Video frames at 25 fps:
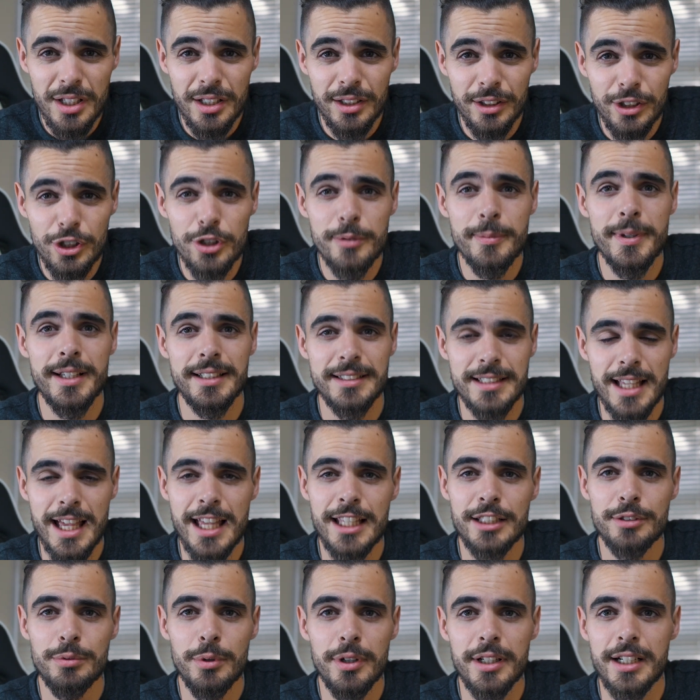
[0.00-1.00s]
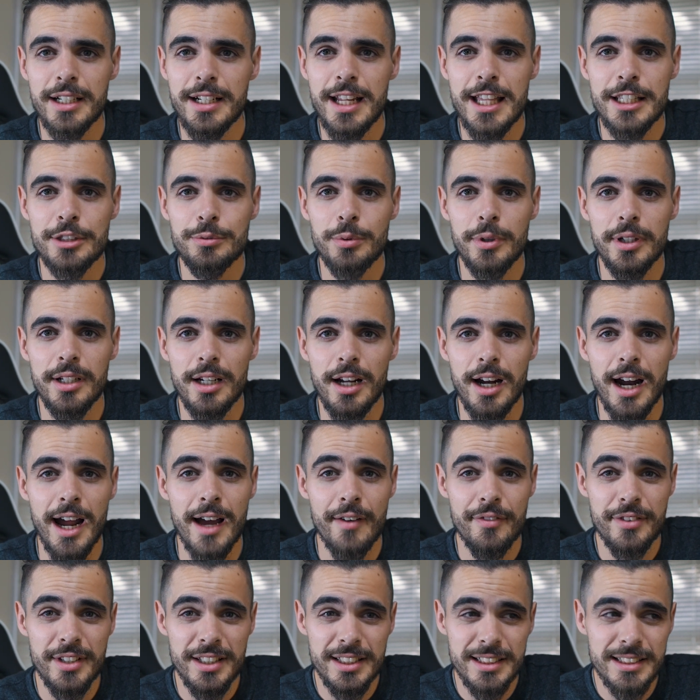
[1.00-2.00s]
Lumix S1 and S1R
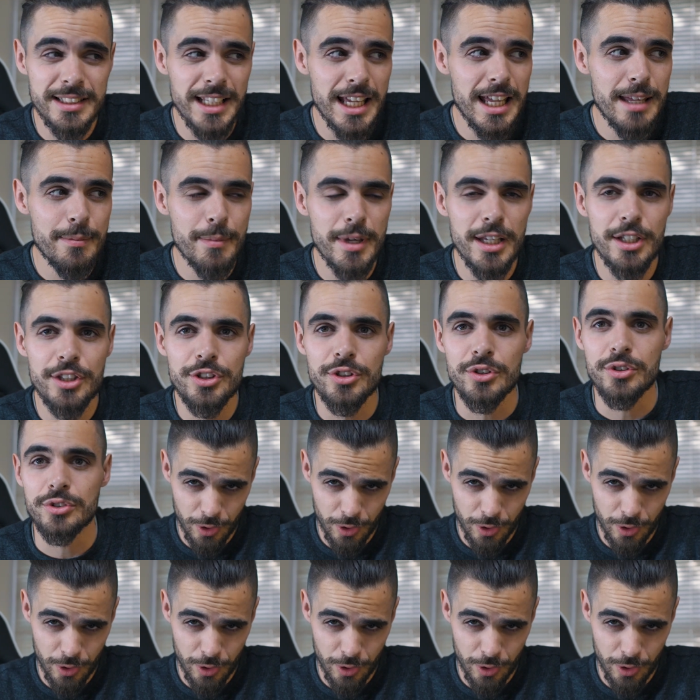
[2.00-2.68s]
have the same issue.